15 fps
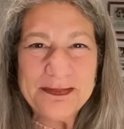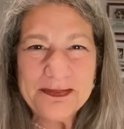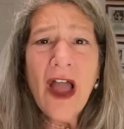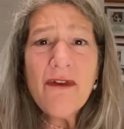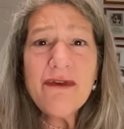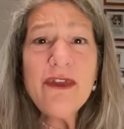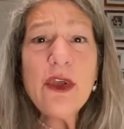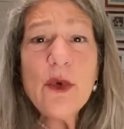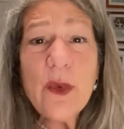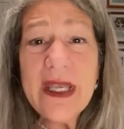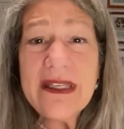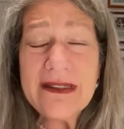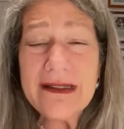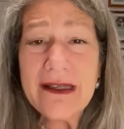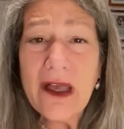A few
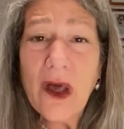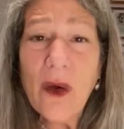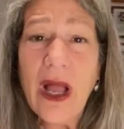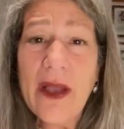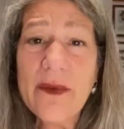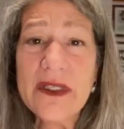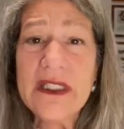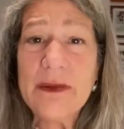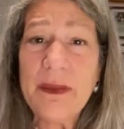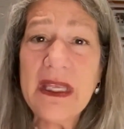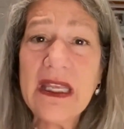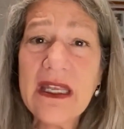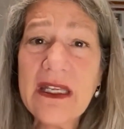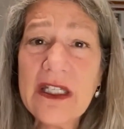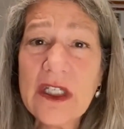weeks ago, I was
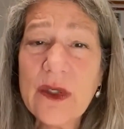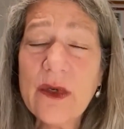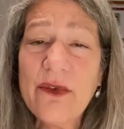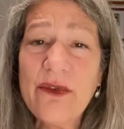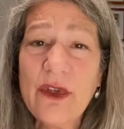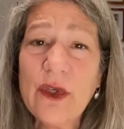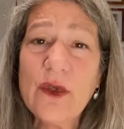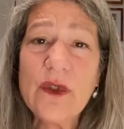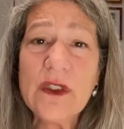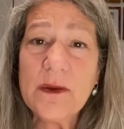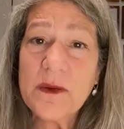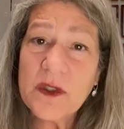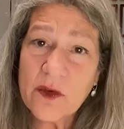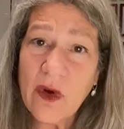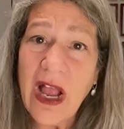speaking to a few
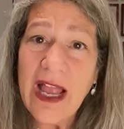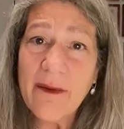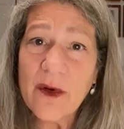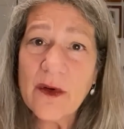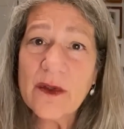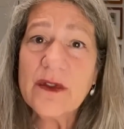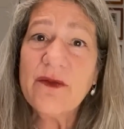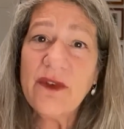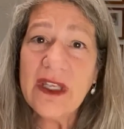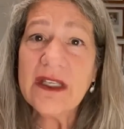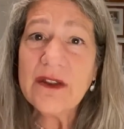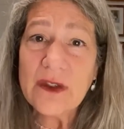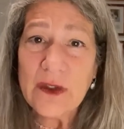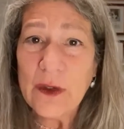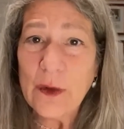subscribers
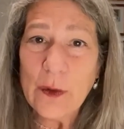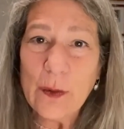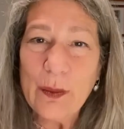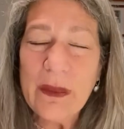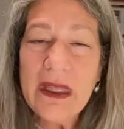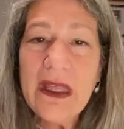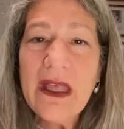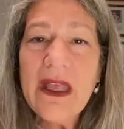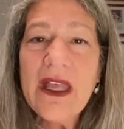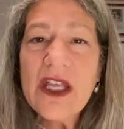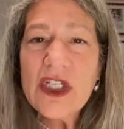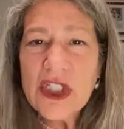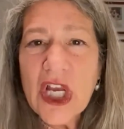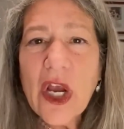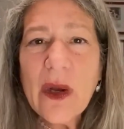via Zoom,
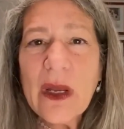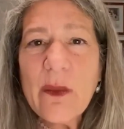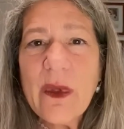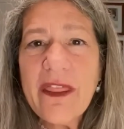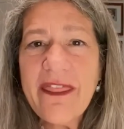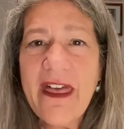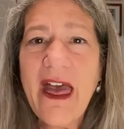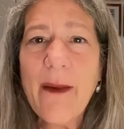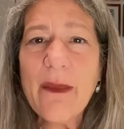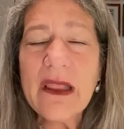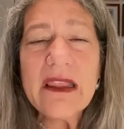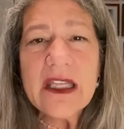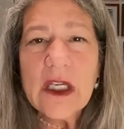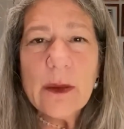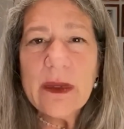sharing with them a
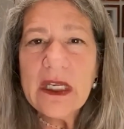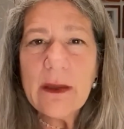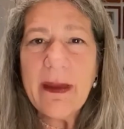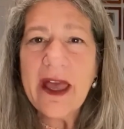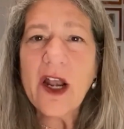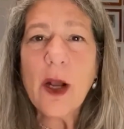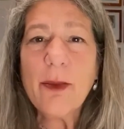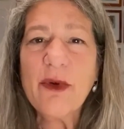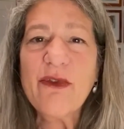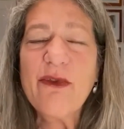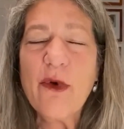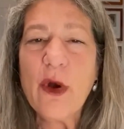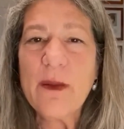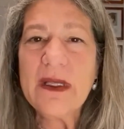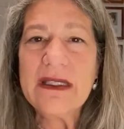little bit about our
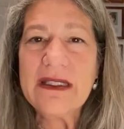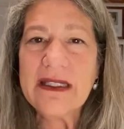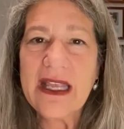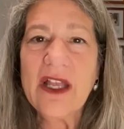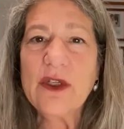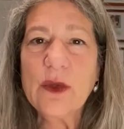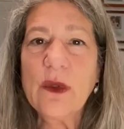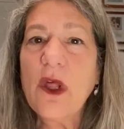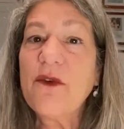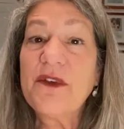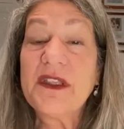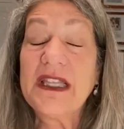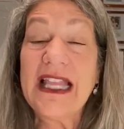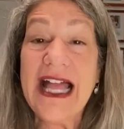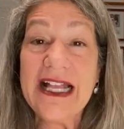performance schedule over
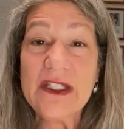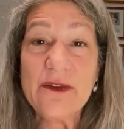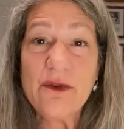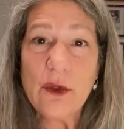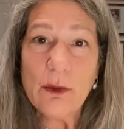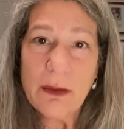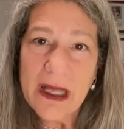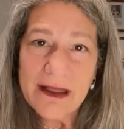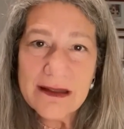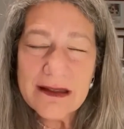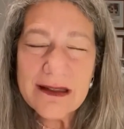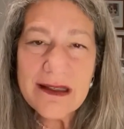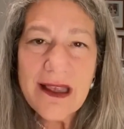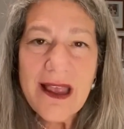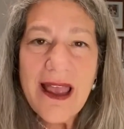the last few
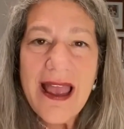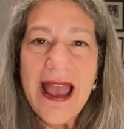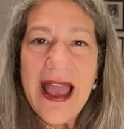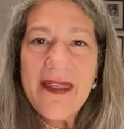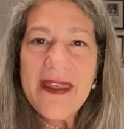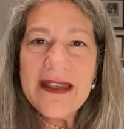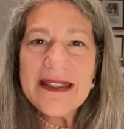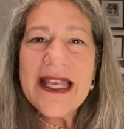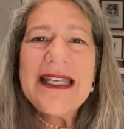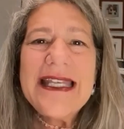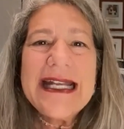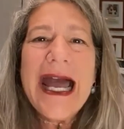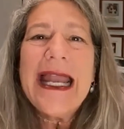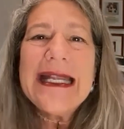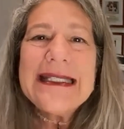months. And they said, you
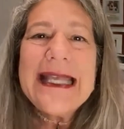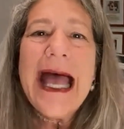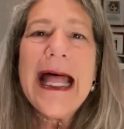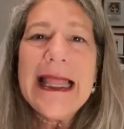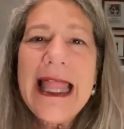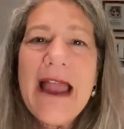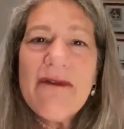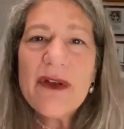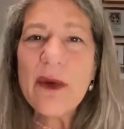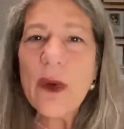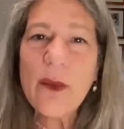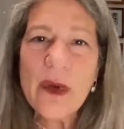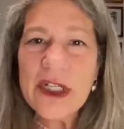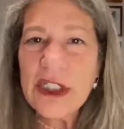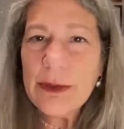gotta tell
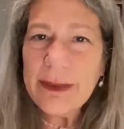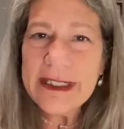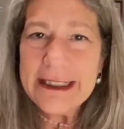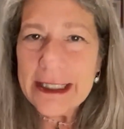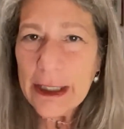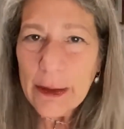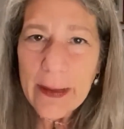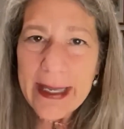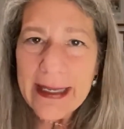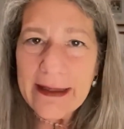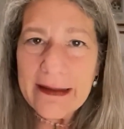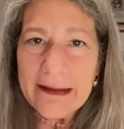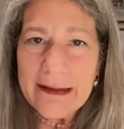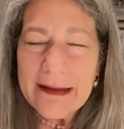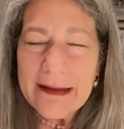everyone what you've been doing!